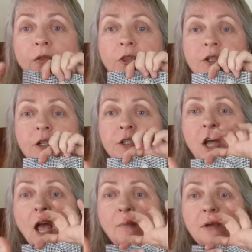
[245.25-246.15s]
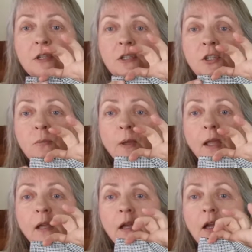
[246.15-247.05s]
This is time
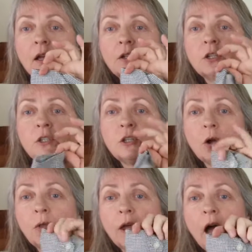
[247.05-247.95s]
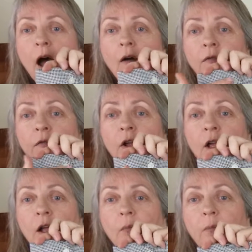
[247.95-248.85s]
consuming to sew the cuff,
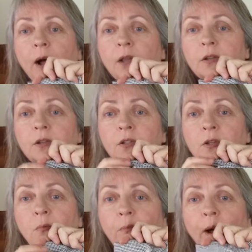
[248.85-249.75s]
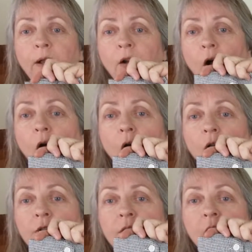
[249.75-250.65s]
buttons,
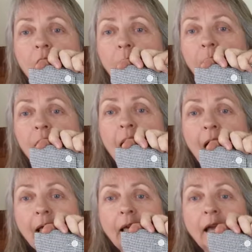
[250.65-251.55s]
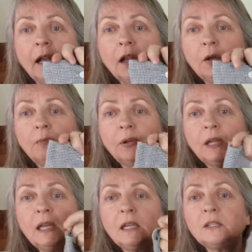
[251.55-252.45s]
buttonholes, placket,
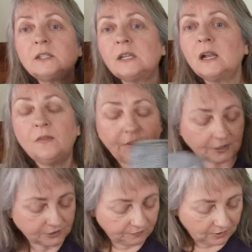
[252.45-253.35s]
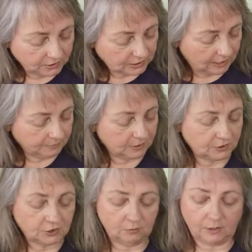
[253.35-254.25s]
pleats. That's very time
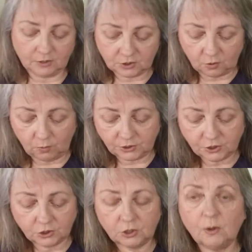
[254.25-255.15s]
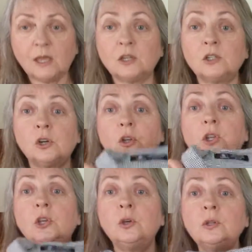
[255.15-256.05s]
consuming. So what you're doing is you're
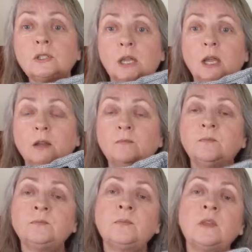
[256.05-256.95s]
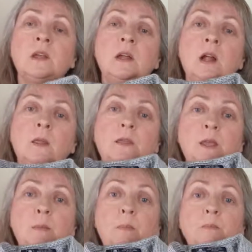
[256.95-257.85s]
using
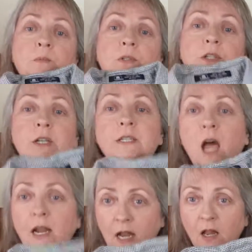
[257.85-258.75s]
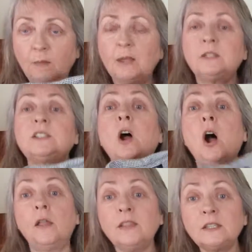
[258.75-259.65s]
the design elements
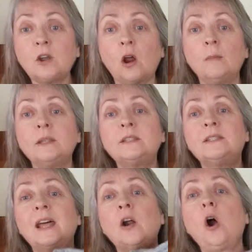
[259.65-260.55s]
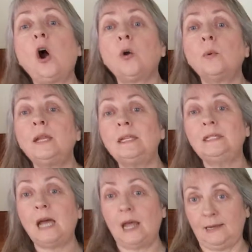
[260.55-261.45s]
on these garments that are already
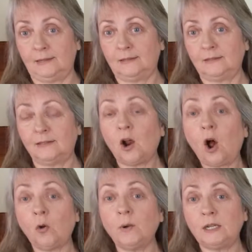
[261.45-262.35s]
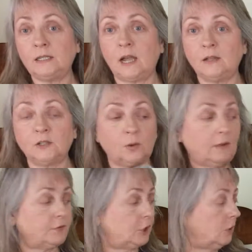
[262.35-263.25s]
done. They're already done. So we
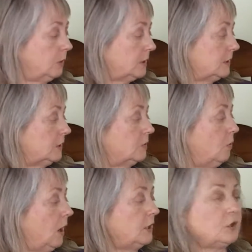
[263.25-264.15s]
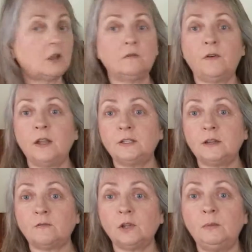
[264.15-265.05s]
have 2 reasons. 1, you can find
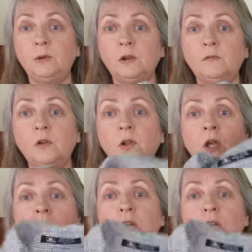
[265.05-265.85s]
stuff really beautiful.